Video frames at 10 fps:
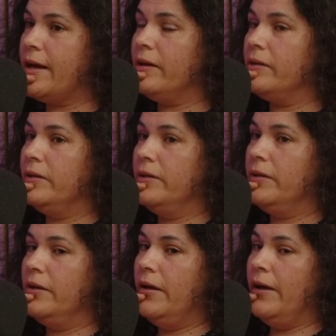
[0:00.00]
that
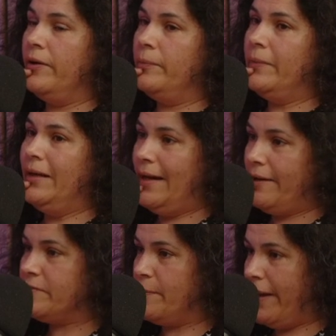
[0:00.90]

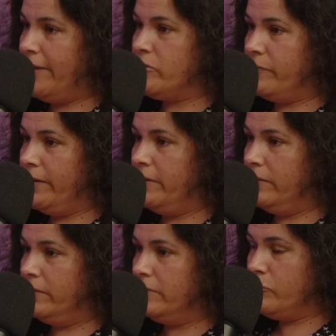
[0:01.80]
left a pager in
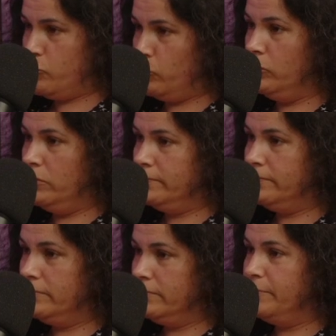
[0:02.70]
a drawer
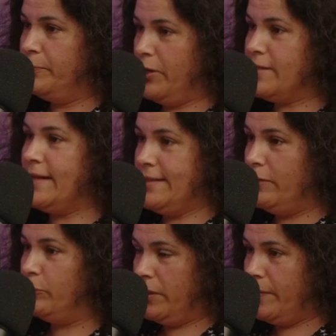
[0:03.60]
because they
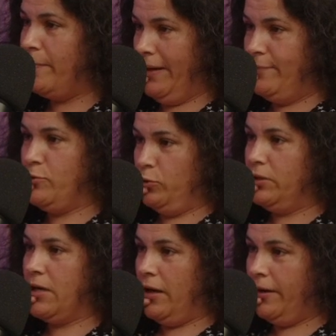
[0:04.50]
didn't want to be bleeped all
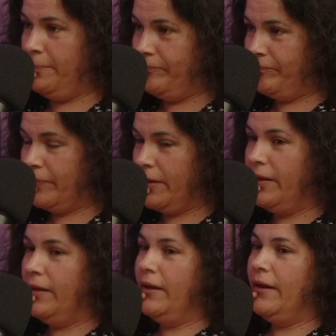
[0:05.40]
the time
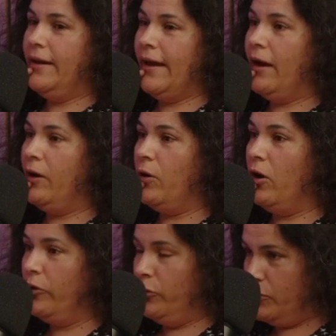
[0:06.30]
now
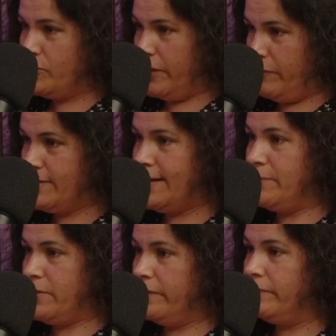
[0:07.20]
are not so
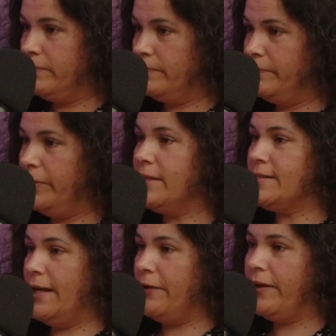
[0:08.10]
receptive,
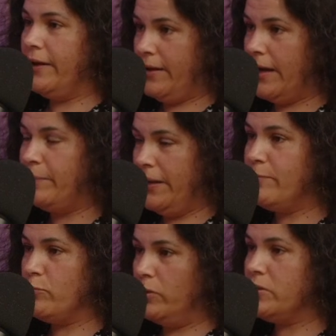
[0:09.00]
because now they get
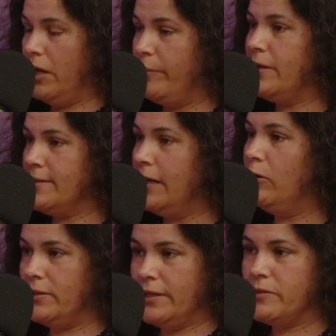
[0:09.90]
bleeped all the time because they're
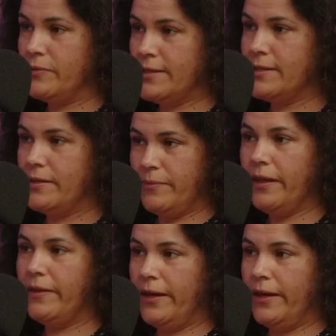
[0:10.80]
logged into a system that